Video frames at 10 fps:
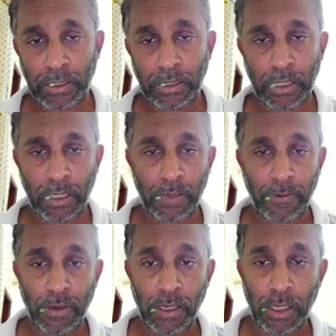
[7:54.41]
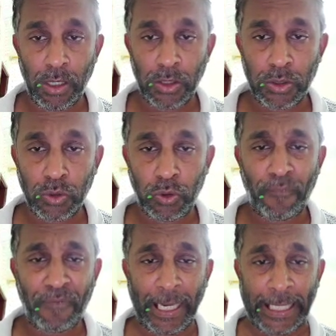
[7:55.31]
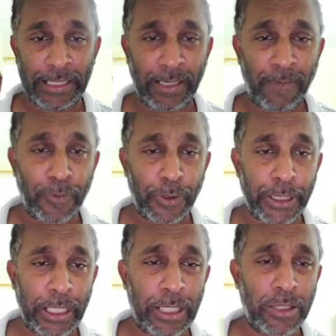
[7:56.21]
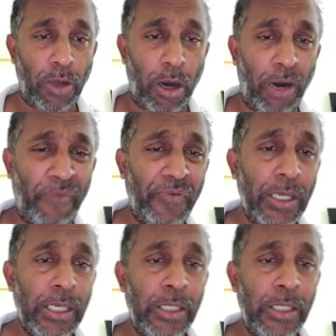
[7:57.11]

Should you find the proceeds of